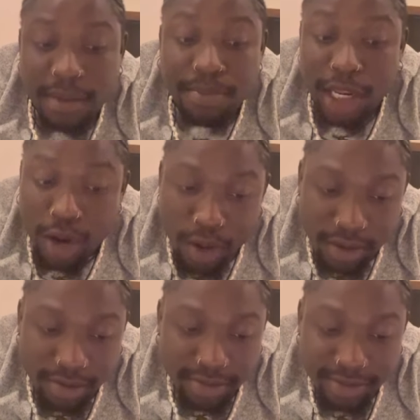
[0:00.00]
million.
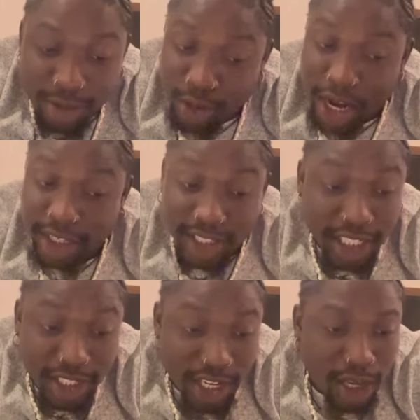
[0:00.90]
Now they see
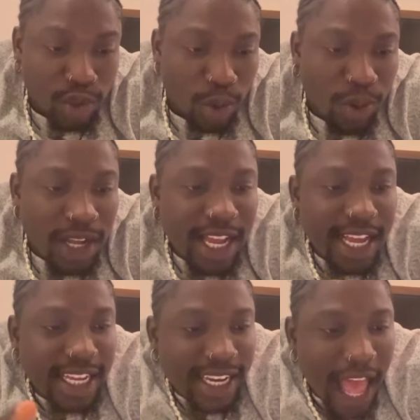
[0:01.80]
the jerk so.
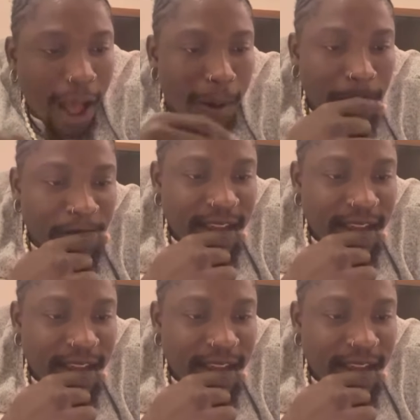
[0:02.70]
Now,